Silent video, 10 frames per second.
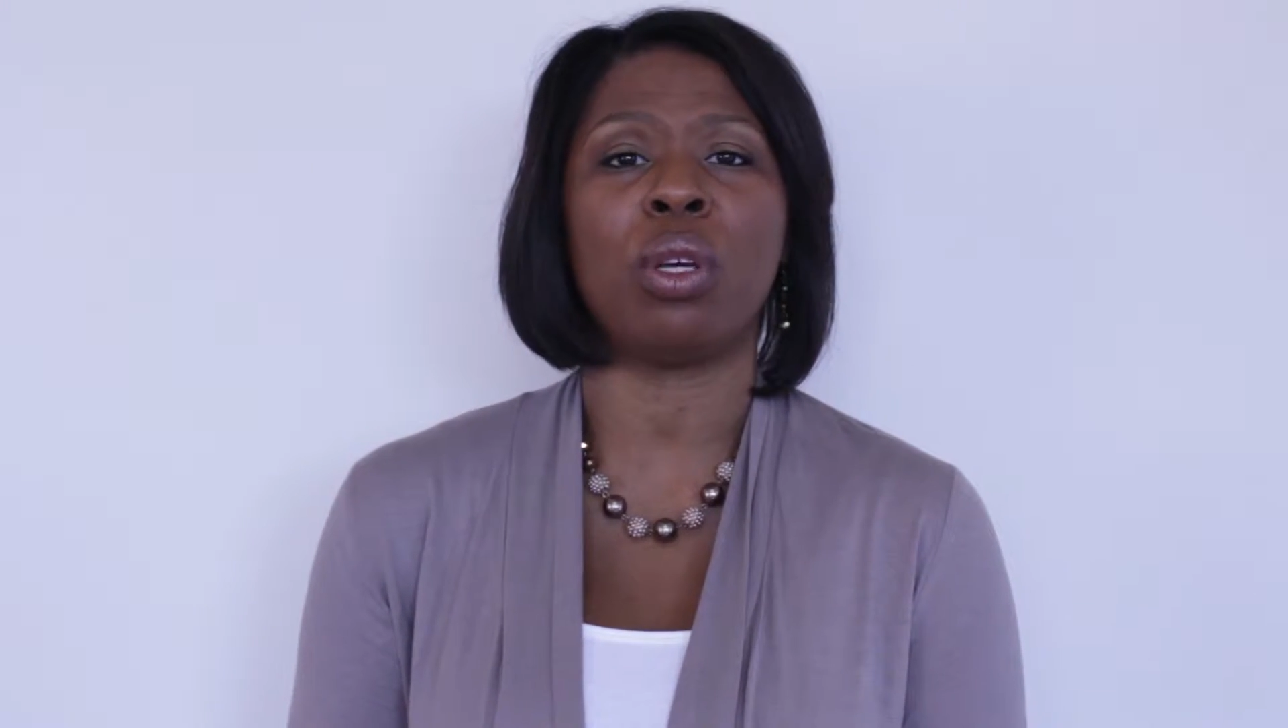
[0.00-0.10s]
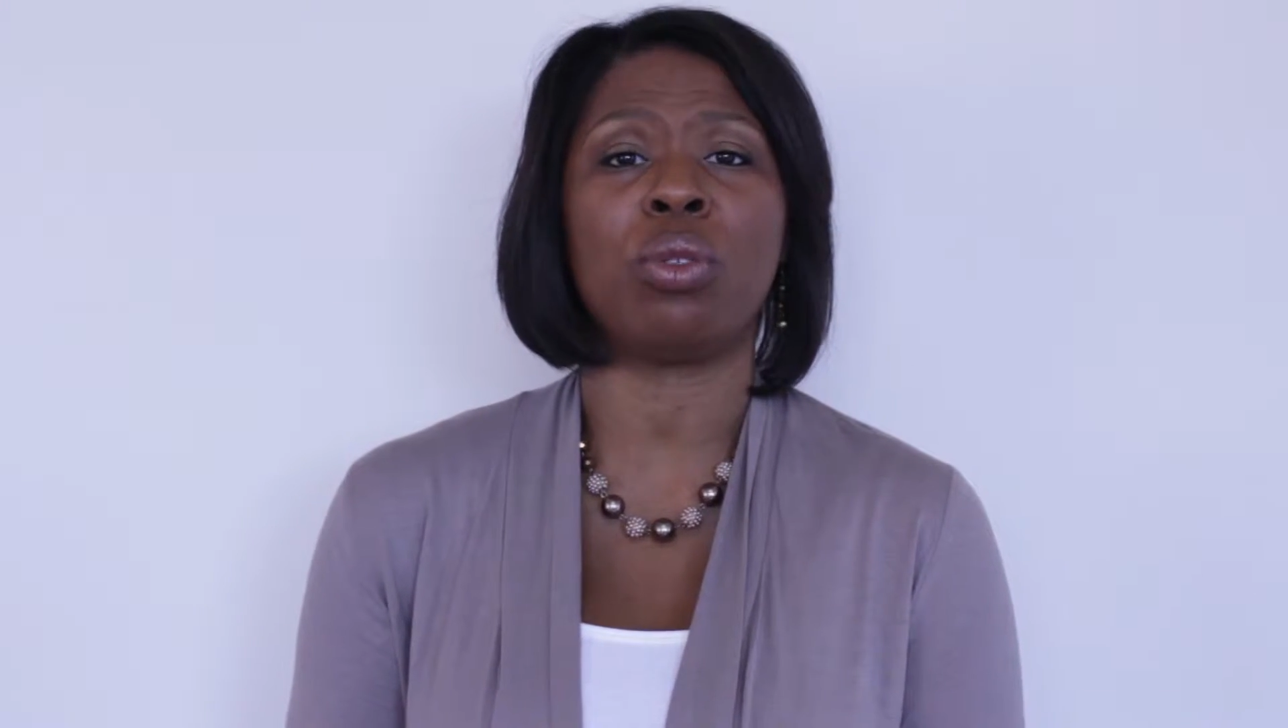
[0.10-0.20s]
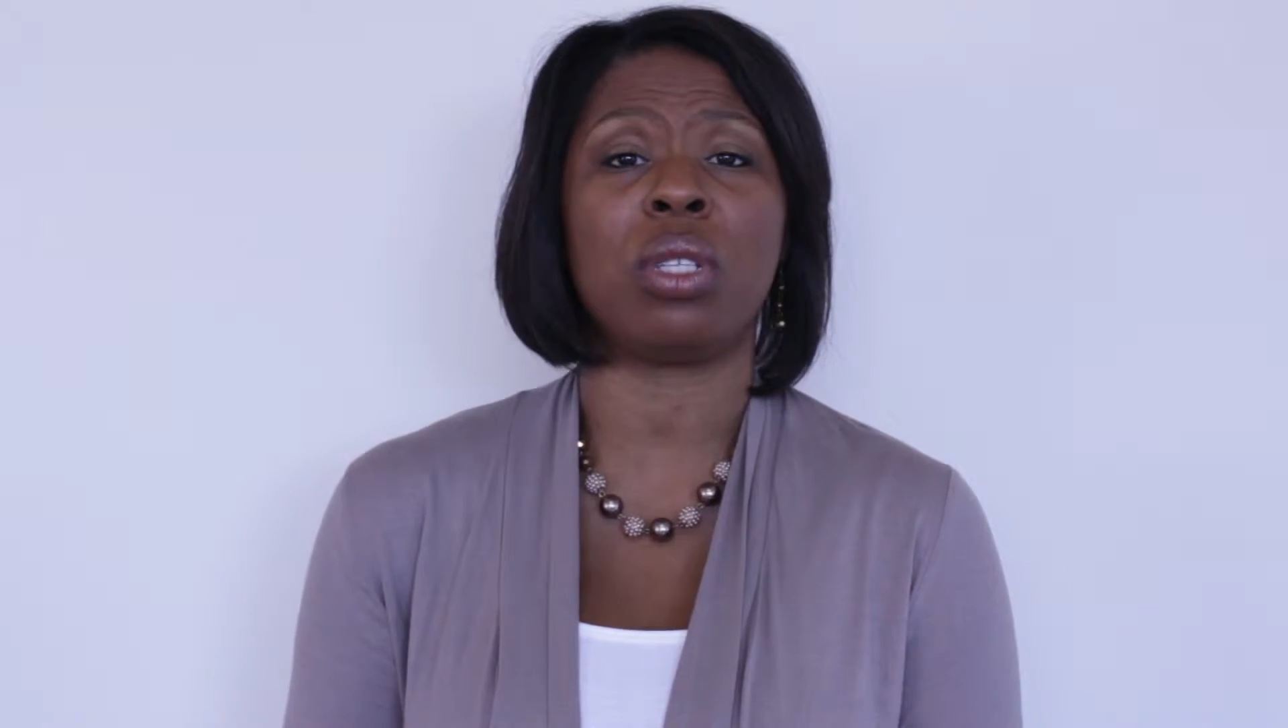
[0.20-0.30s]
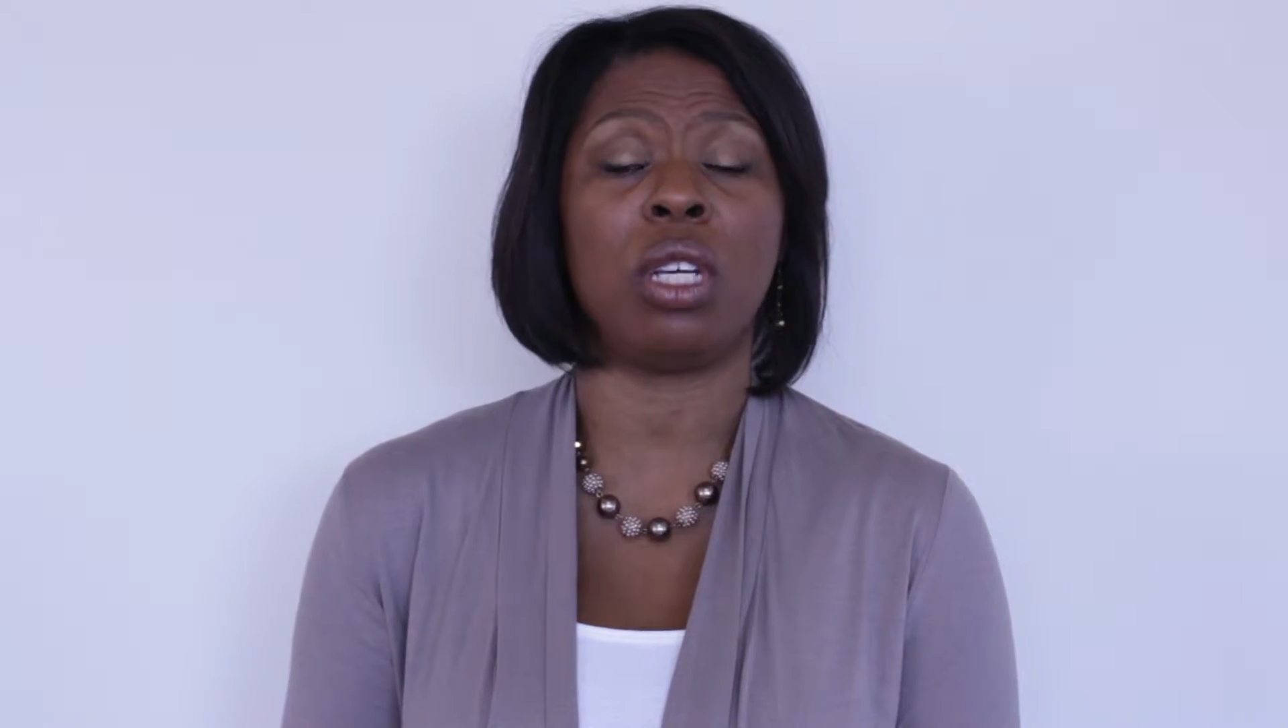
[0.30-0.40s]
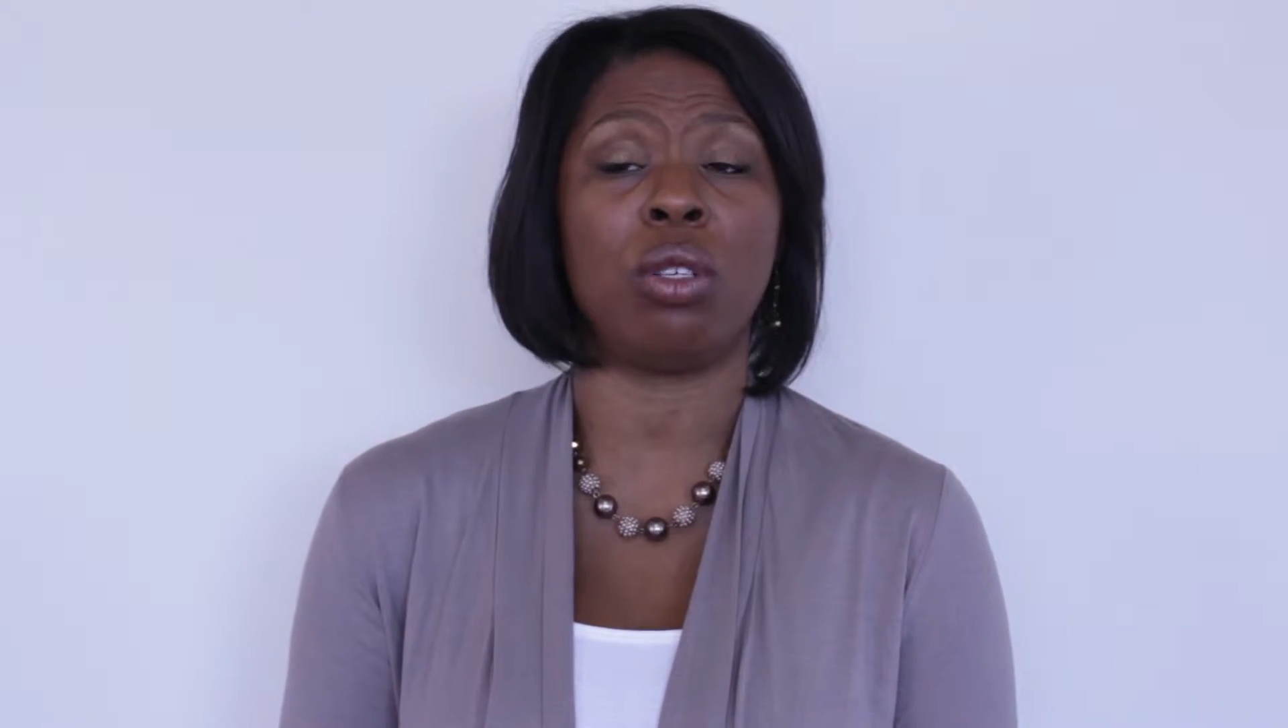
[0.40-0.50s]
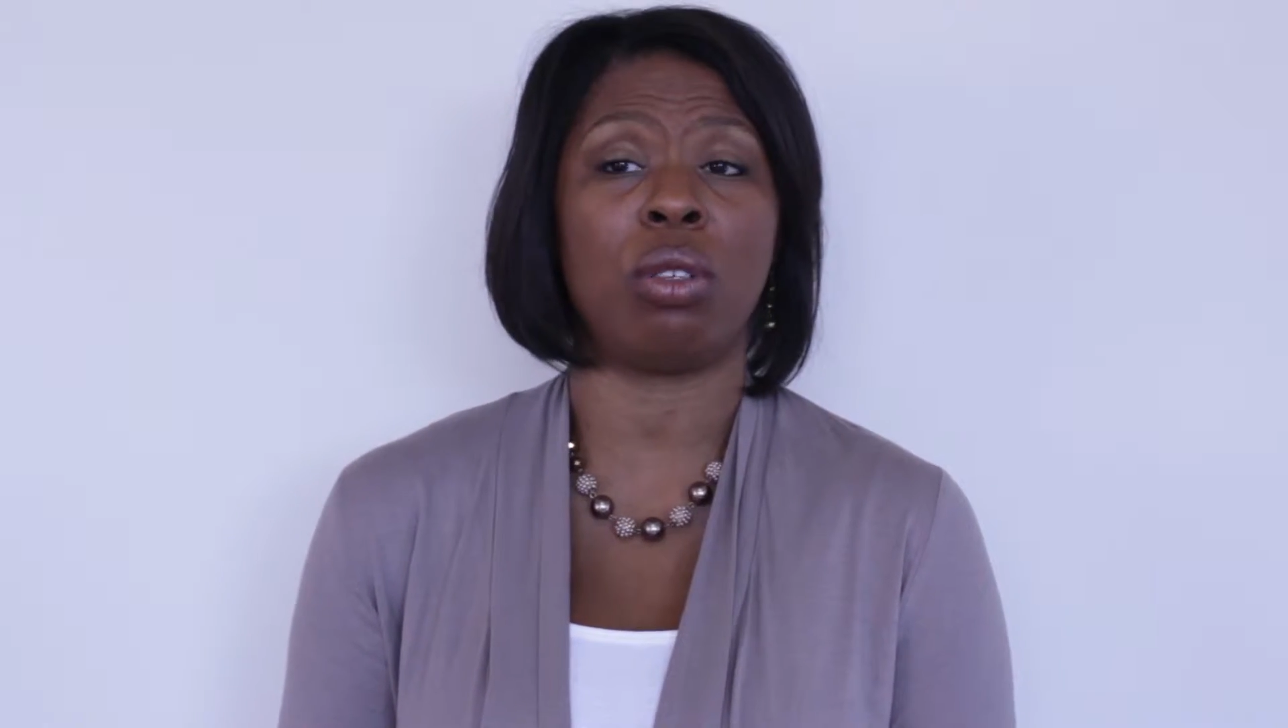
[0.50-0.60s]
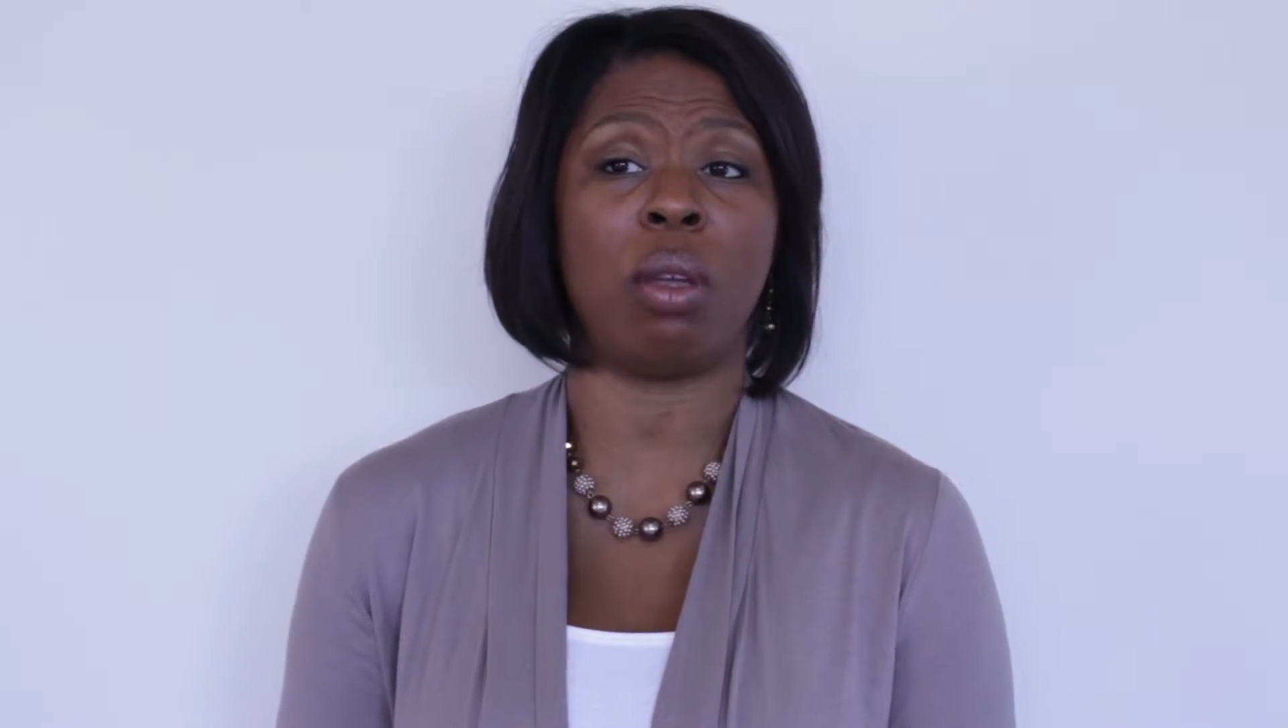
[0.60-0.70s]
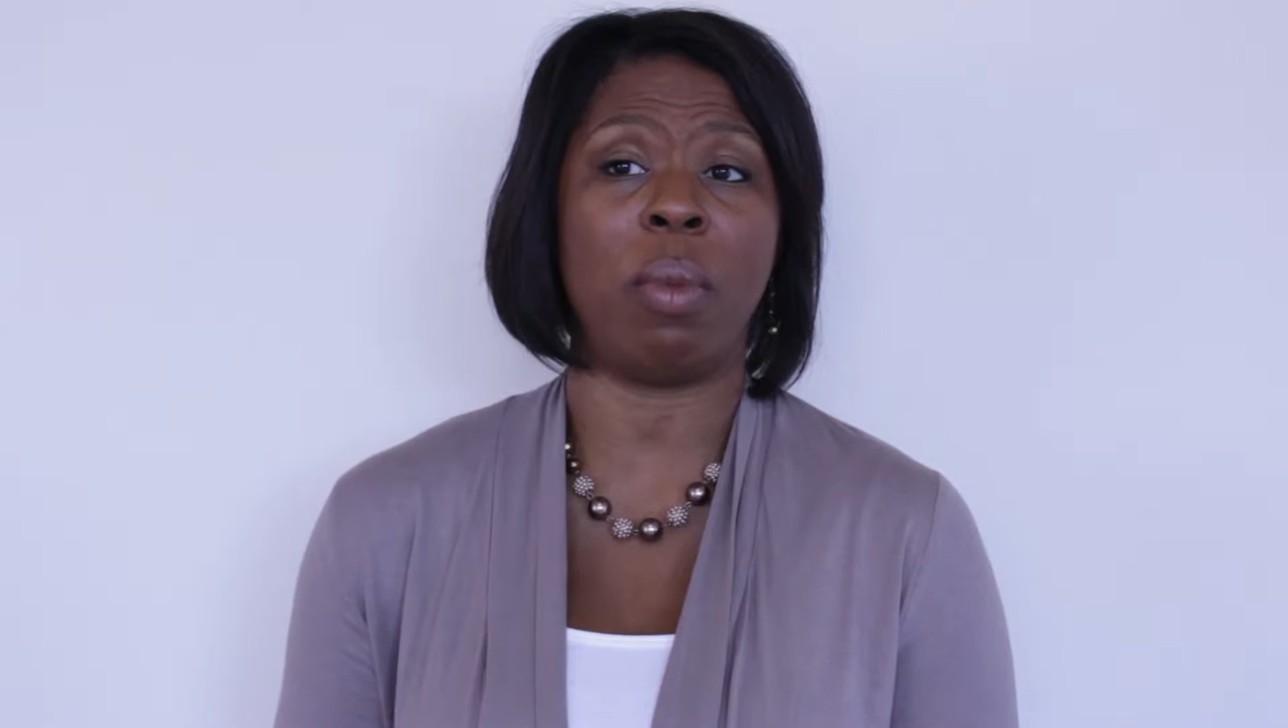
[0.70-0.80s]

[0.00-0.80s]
those teachers that